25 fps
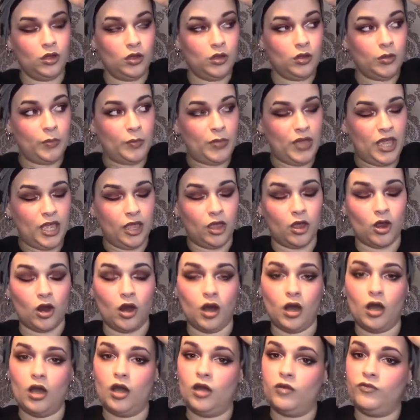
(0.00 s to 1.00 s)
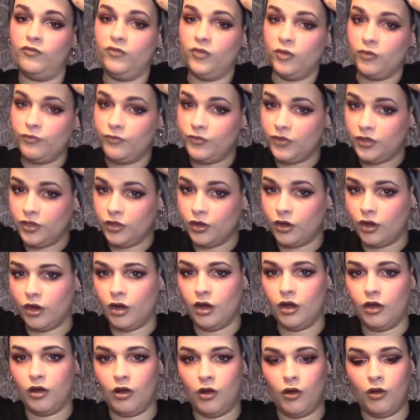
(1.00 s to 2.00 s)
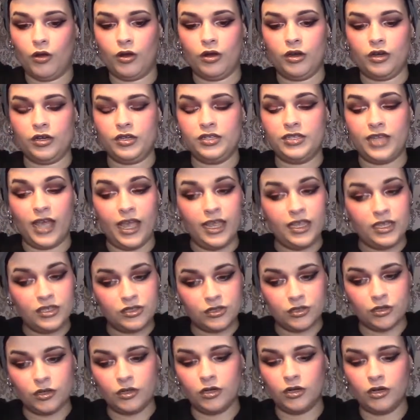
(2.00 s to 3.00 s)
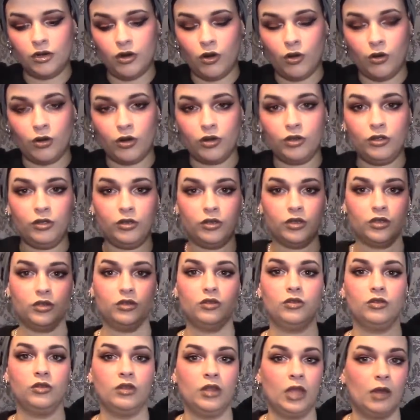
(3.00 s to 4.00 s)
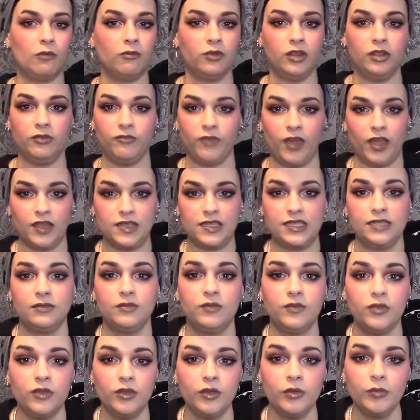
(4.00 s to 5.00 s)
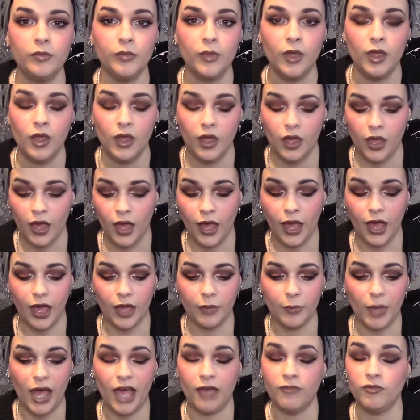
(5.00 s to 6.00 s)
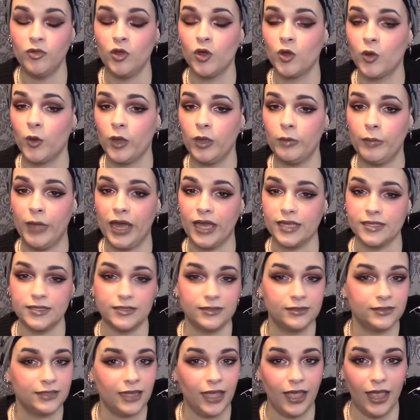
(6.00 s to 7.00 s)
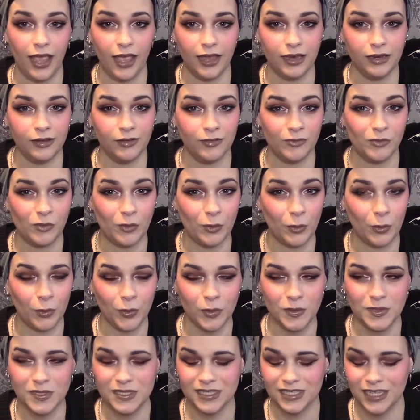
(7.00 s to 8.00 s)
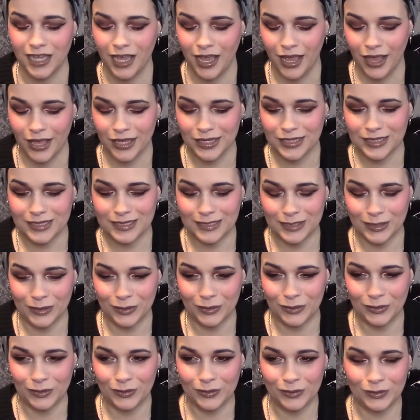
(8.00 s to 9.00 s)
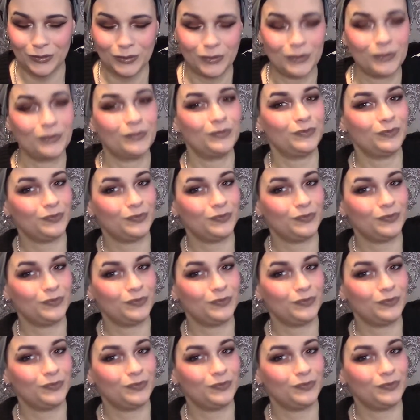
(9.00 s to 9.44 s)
bigger or fluffier or tighter, or you can get really fancy with them. I've not quite mastered any of those, so